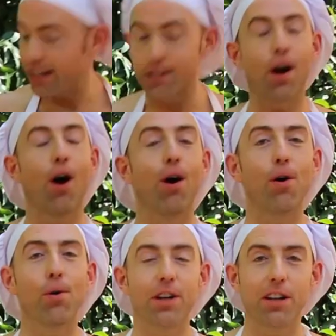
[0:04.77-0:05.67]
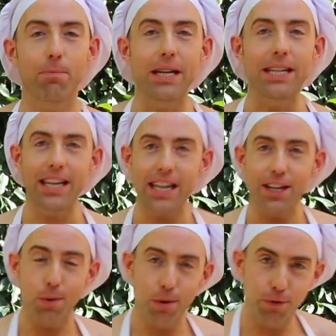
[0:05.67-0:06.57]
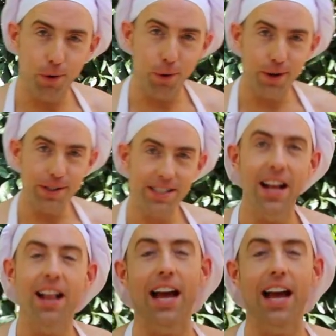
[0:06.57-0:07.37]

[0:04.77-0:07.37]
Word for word: It's all gonna be keto, of course.